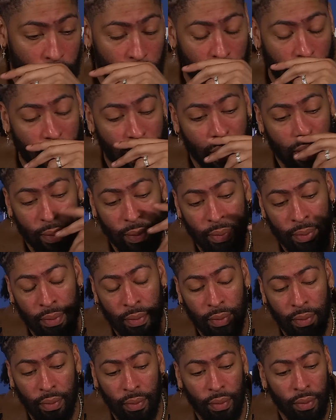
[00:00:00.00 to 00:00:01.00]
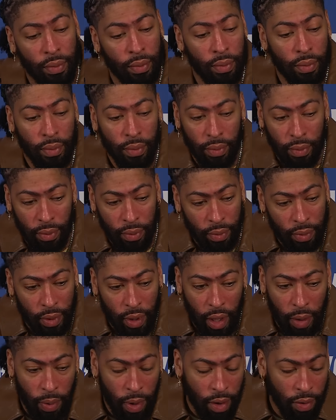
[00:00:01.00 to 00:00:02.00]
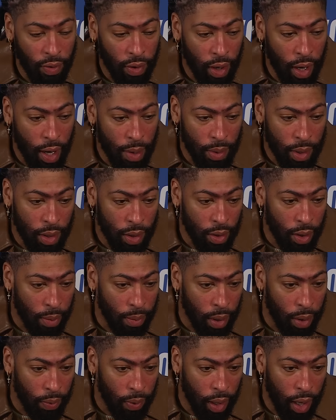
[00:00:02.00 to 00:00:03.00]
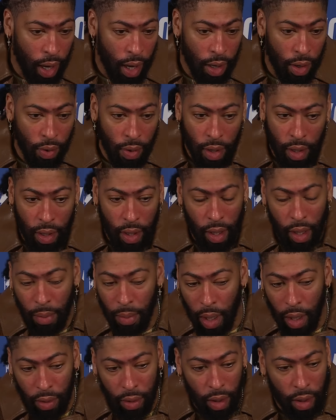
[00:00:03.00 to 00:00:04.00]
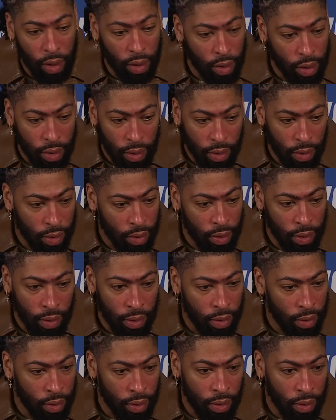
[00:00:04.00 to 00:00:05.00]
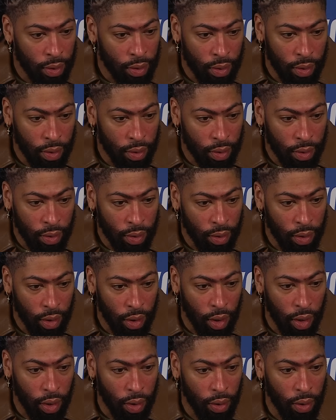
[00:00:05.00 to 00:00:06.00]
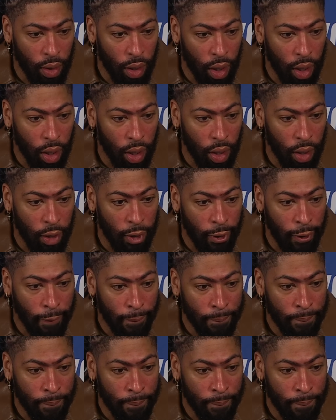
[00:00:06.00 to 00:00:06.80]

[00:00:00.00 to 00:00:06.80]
Um, just get ready for game two. I mean, we can't do anything about this. You know, uh,